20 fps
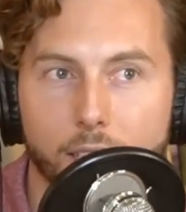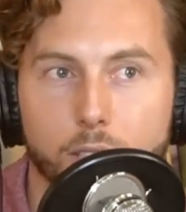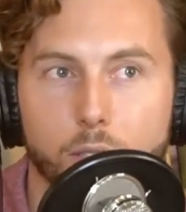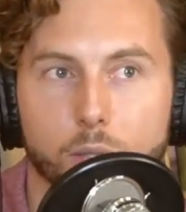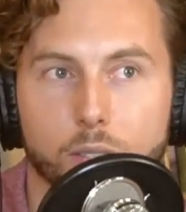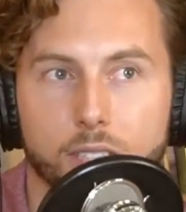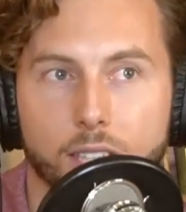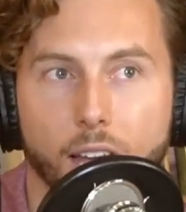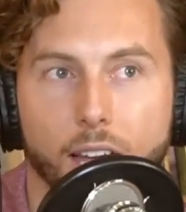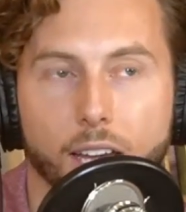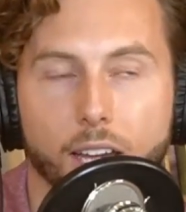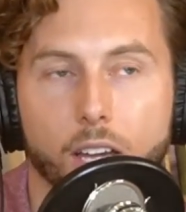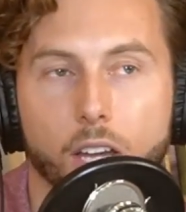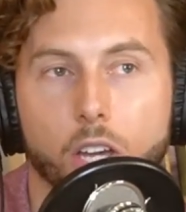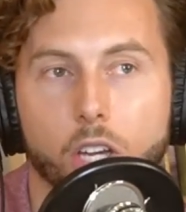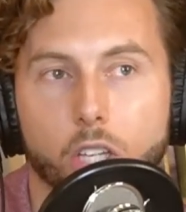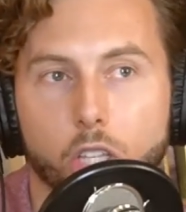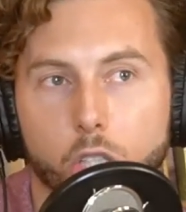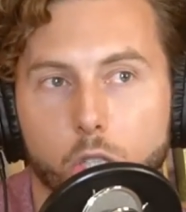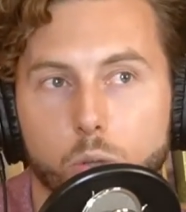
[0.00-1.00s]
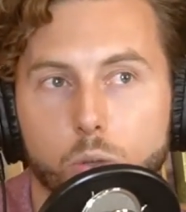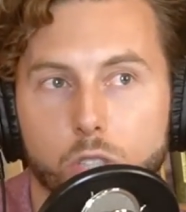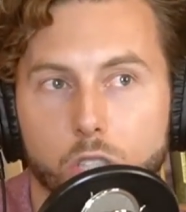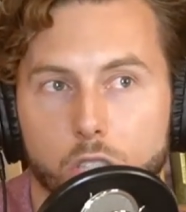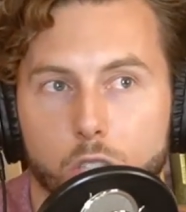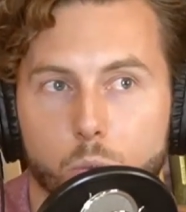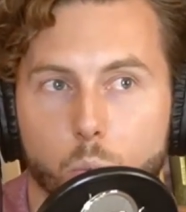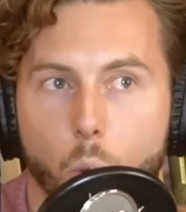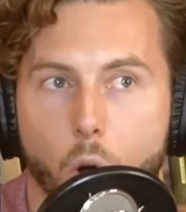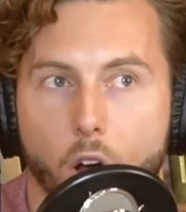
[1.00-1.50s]
So it's like you
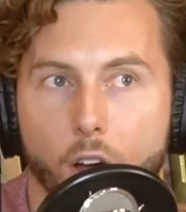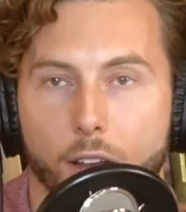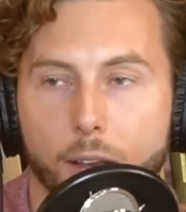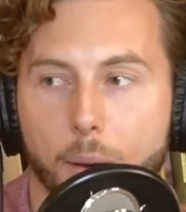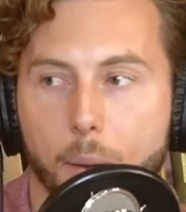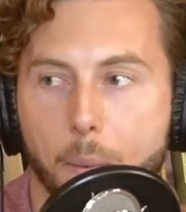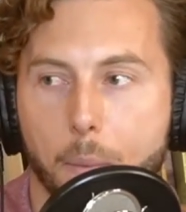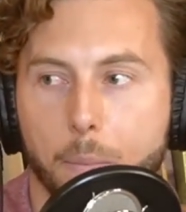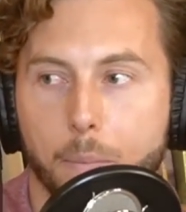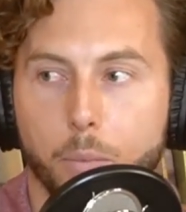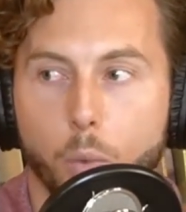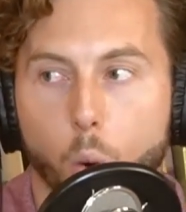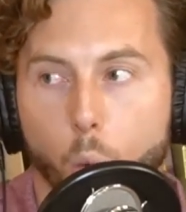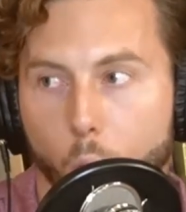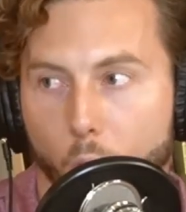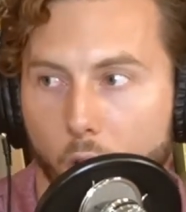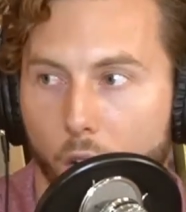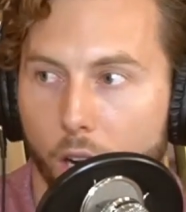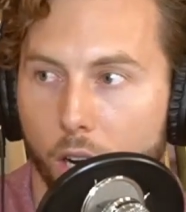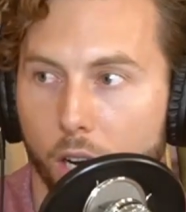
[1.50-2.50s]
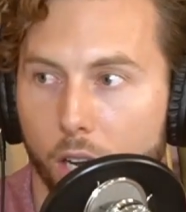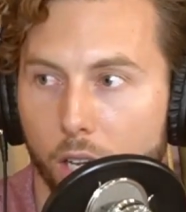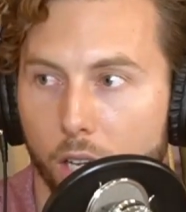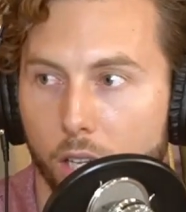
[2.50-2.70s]
just want more.